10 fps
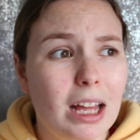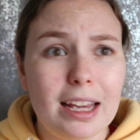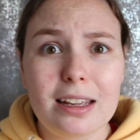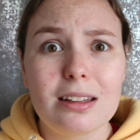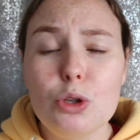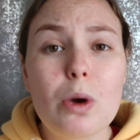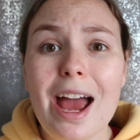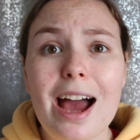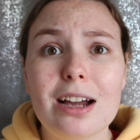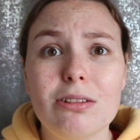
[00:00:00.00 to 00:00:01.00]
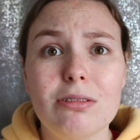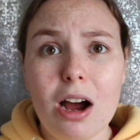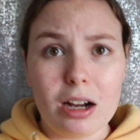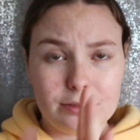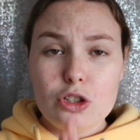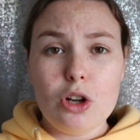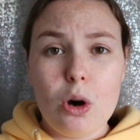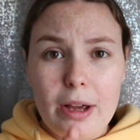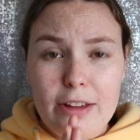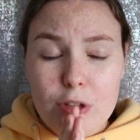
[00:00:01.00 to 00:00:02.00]
Like, you can't go wrong.
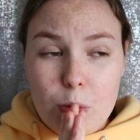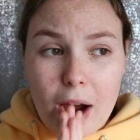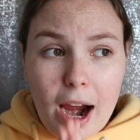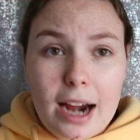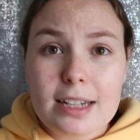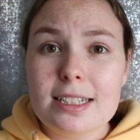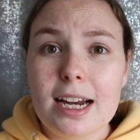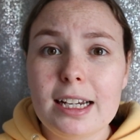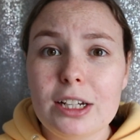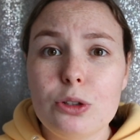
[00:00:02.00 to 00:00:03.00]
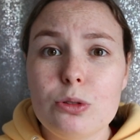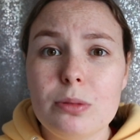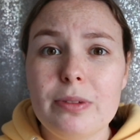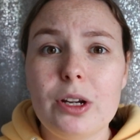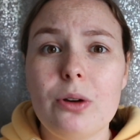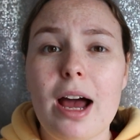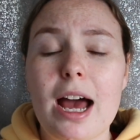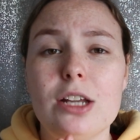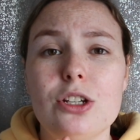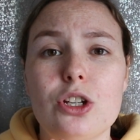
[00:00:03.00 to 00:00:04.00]
So if you are starting a YouTube video
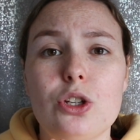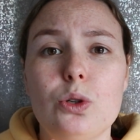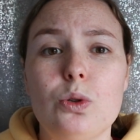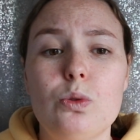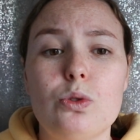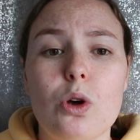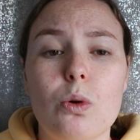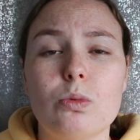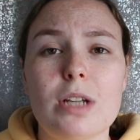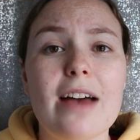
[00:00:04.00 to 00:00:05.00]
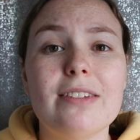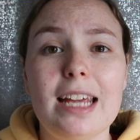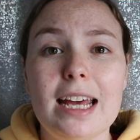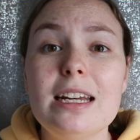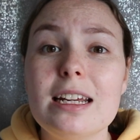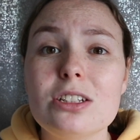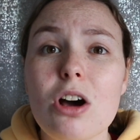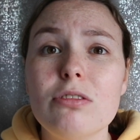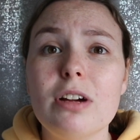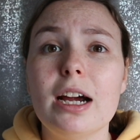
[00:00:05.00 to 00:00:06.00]
and you don't have any editing
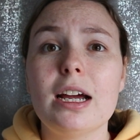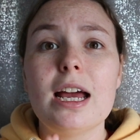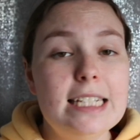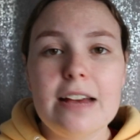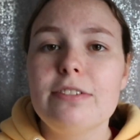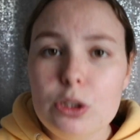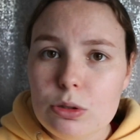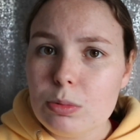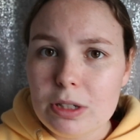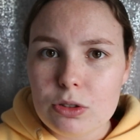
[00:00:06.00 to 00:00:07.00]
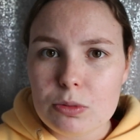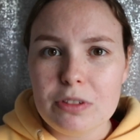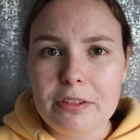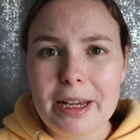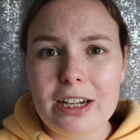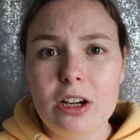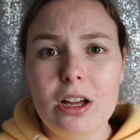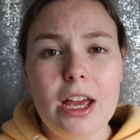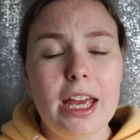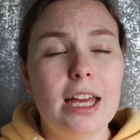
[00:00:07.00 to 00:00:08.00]
software, definitely use Windows Movie Maker.
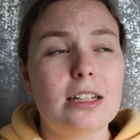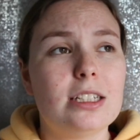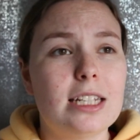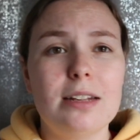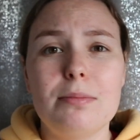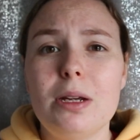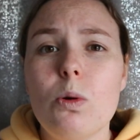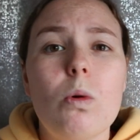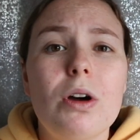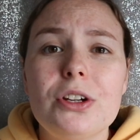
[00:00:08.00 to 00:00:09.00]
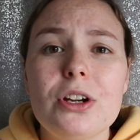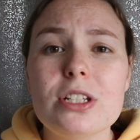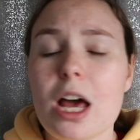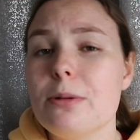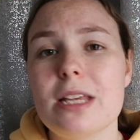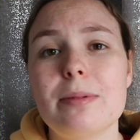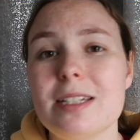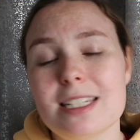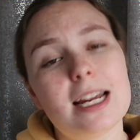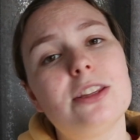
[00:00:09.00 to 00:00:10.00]
It did me wonders. I was able
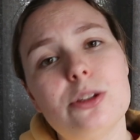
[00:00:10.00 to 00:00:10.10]
to start